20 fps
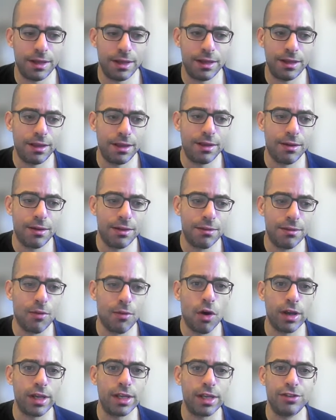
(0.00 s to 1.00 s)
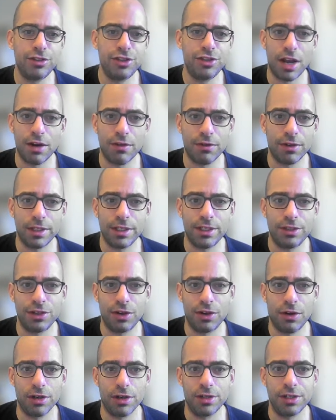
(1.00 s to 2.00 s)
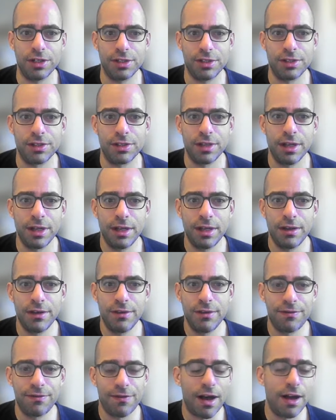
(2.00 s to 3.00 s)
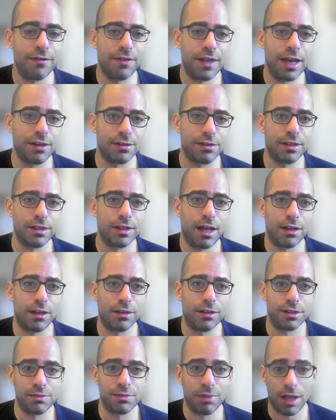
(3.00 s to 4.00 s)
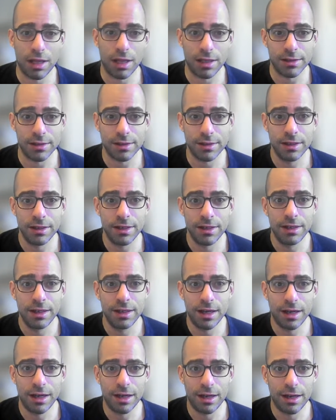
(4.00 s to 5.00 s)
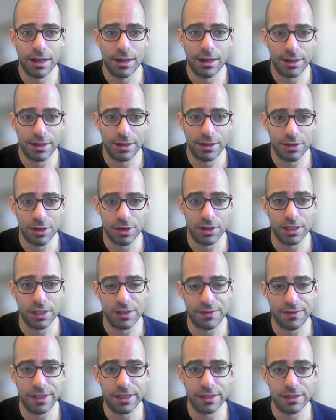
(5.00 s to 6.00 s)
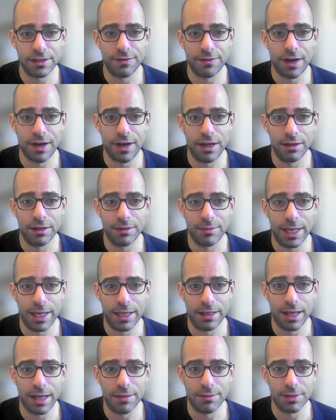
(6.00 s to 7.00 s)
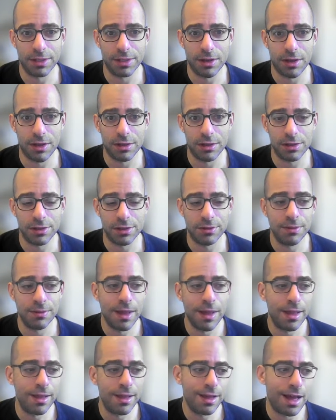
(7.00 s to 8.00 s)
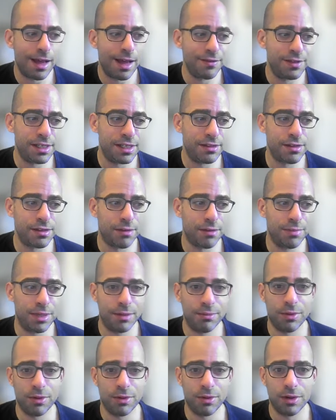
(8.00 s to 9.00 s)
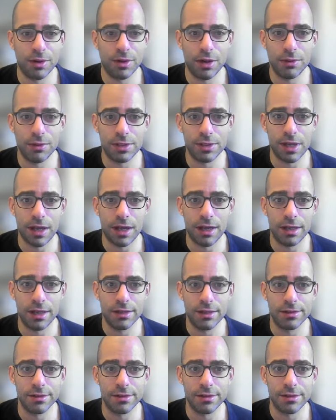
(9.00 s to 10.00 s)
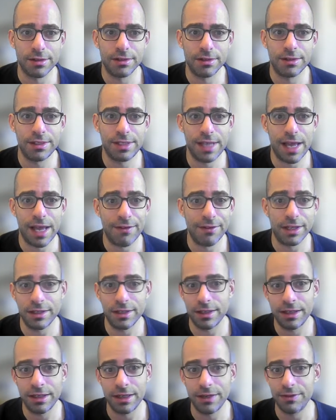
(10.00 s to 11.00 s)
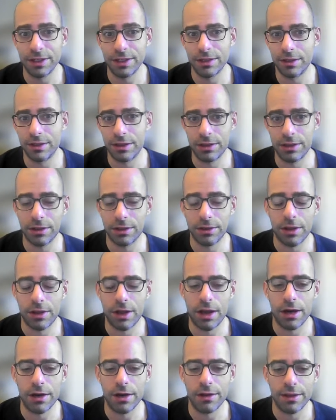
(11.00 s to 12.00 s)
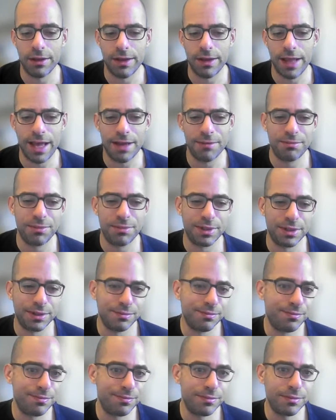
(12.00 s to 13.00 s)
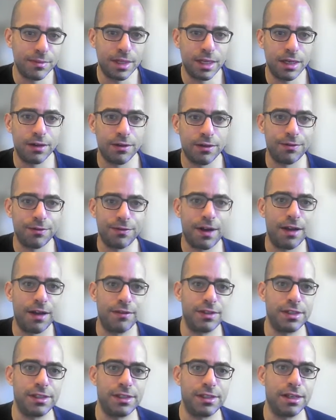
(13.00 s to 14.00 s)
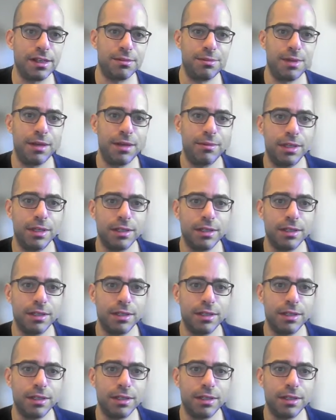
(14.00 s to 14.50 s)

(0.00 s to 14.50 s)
the market generally charges $5,000 plus in attorney's fees to file a mandamus lawsuit. I've seen some people go as high as $7,000 and even a little higher than that, but $5,000 to $6,000 maybe